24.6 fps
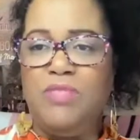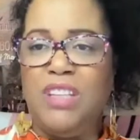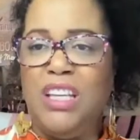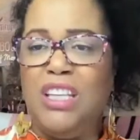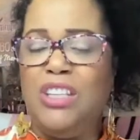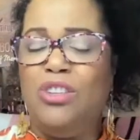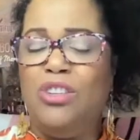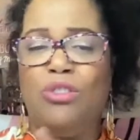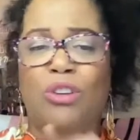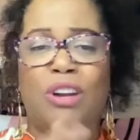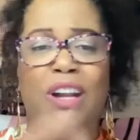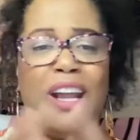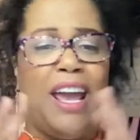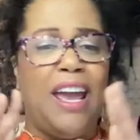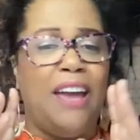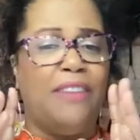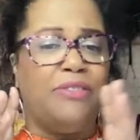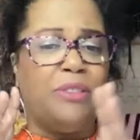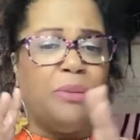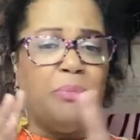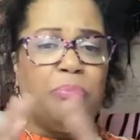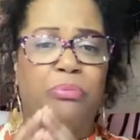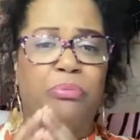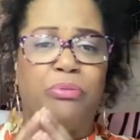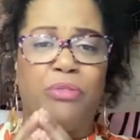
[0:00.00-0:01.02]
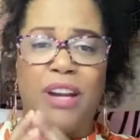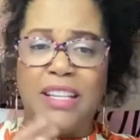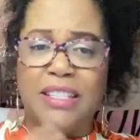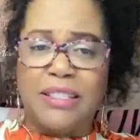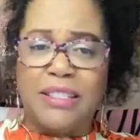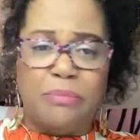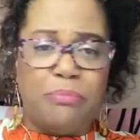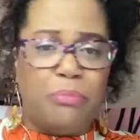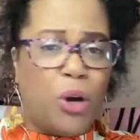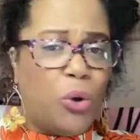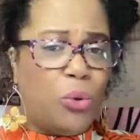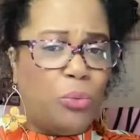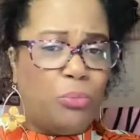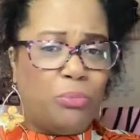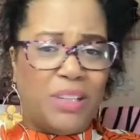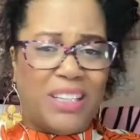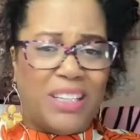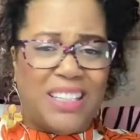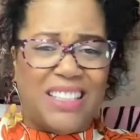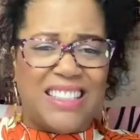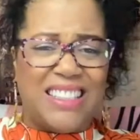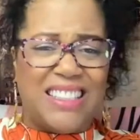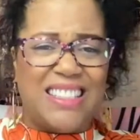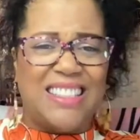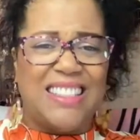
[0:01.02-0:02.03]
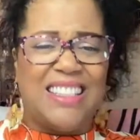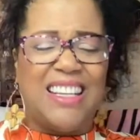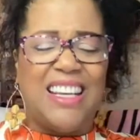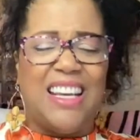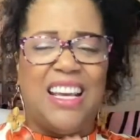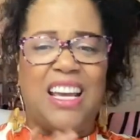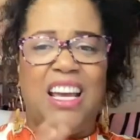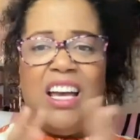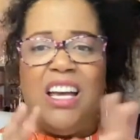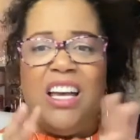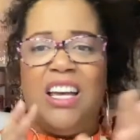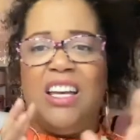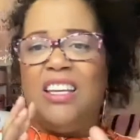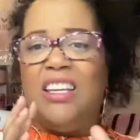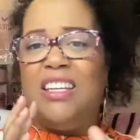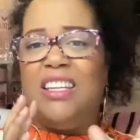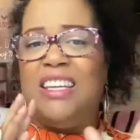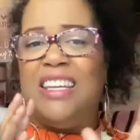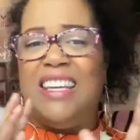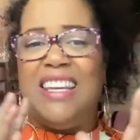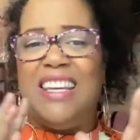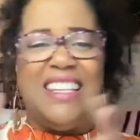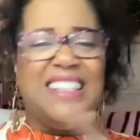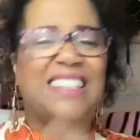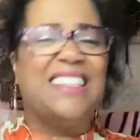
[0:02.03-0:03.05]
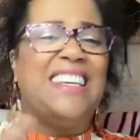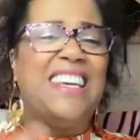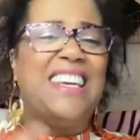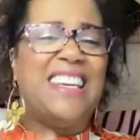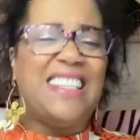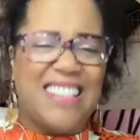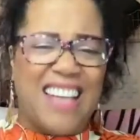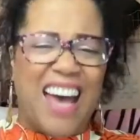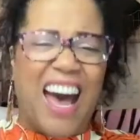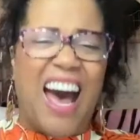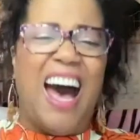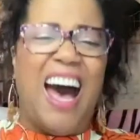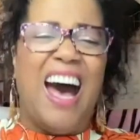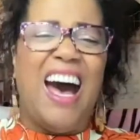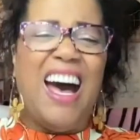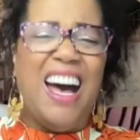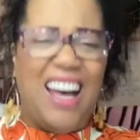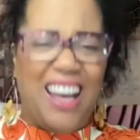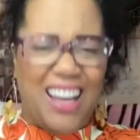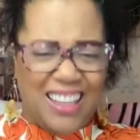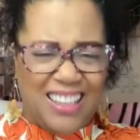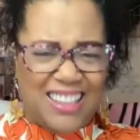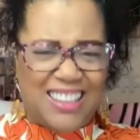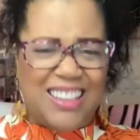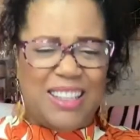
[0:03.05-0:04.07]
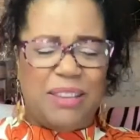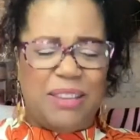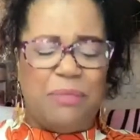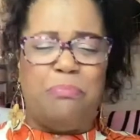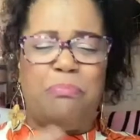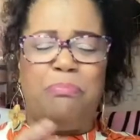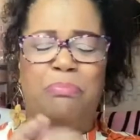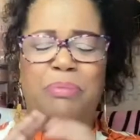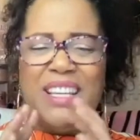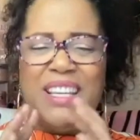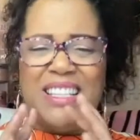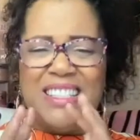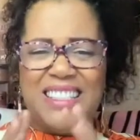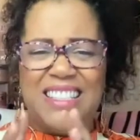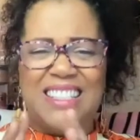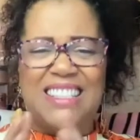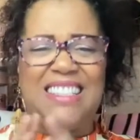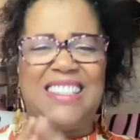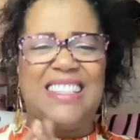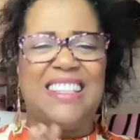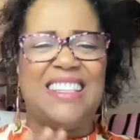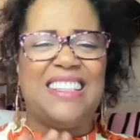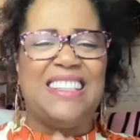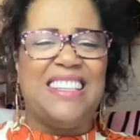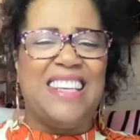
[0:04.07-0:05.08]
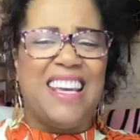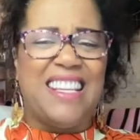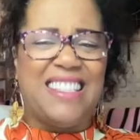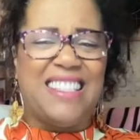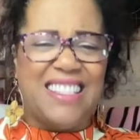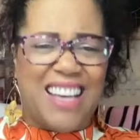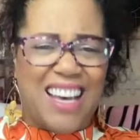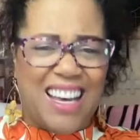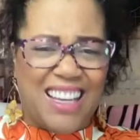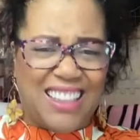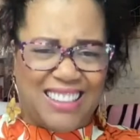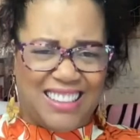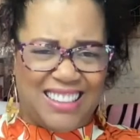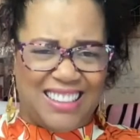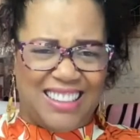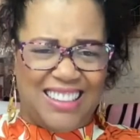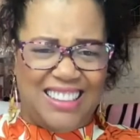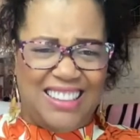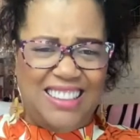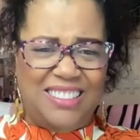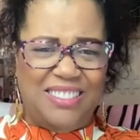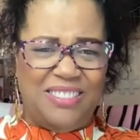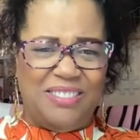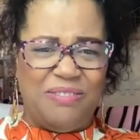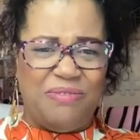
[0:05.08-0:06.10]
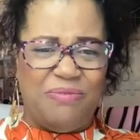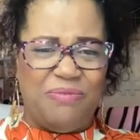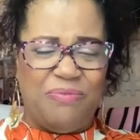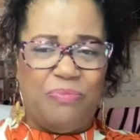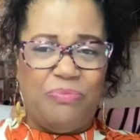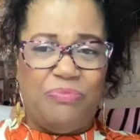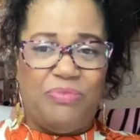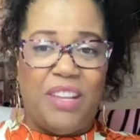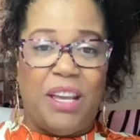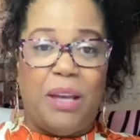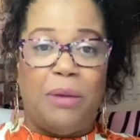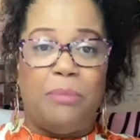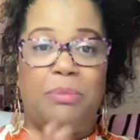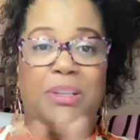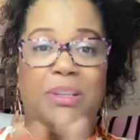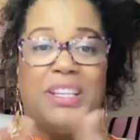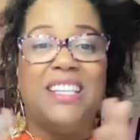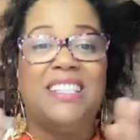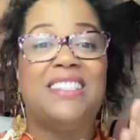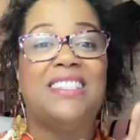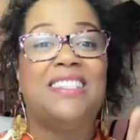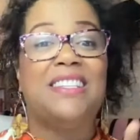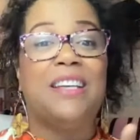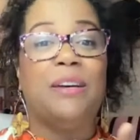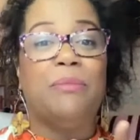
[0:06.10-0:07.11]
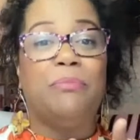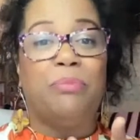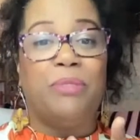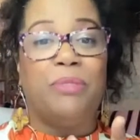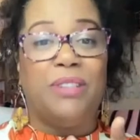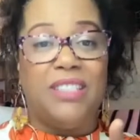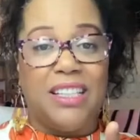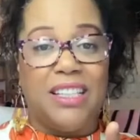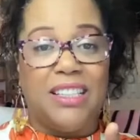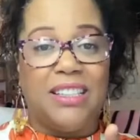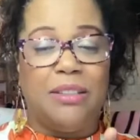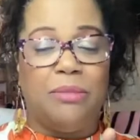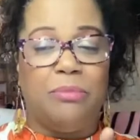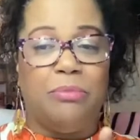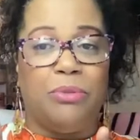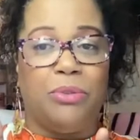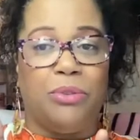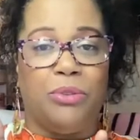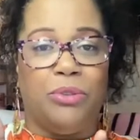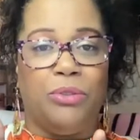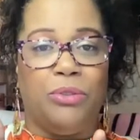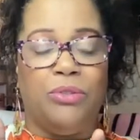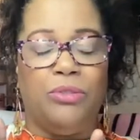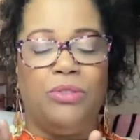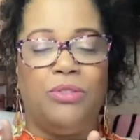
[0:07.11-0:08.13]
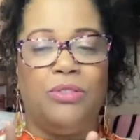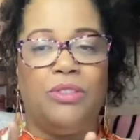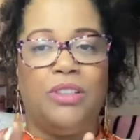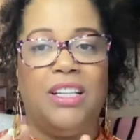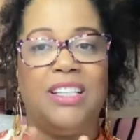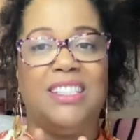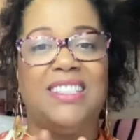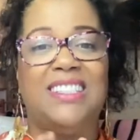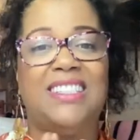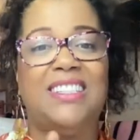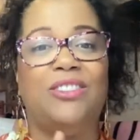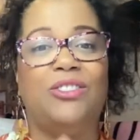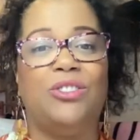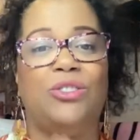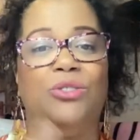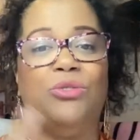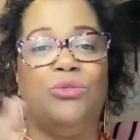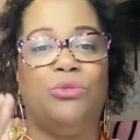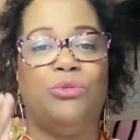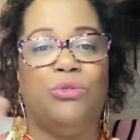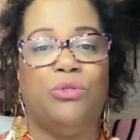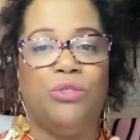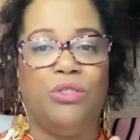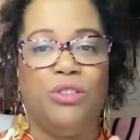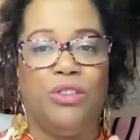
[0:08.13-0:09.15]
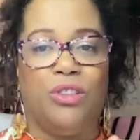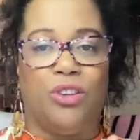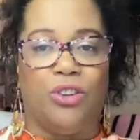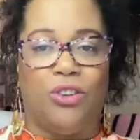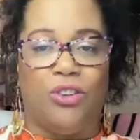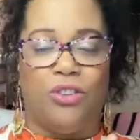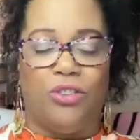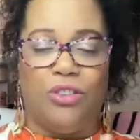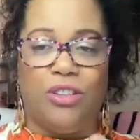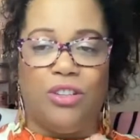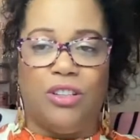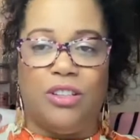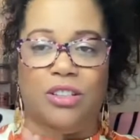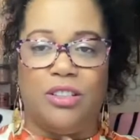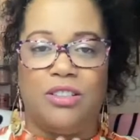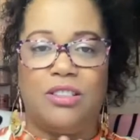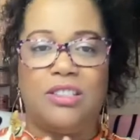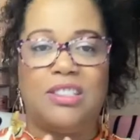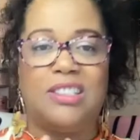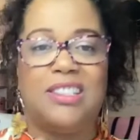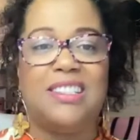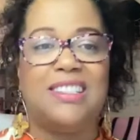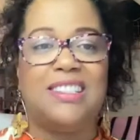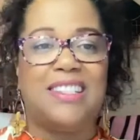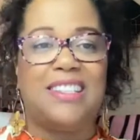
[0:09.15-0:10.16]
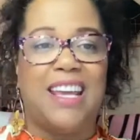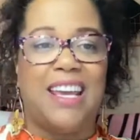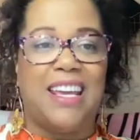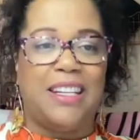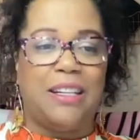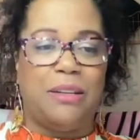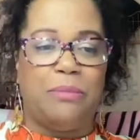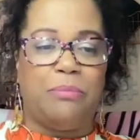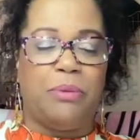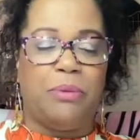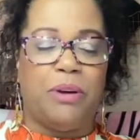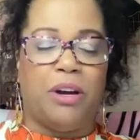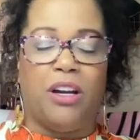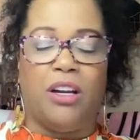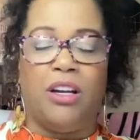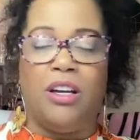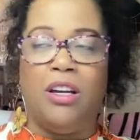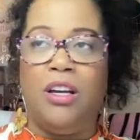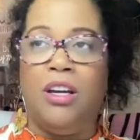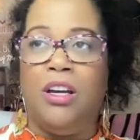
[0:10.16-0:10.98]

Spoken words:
You're going to have depressed moments. It gets ugly. Business gets ugly because it's unpredictable until you learn the sustaining part.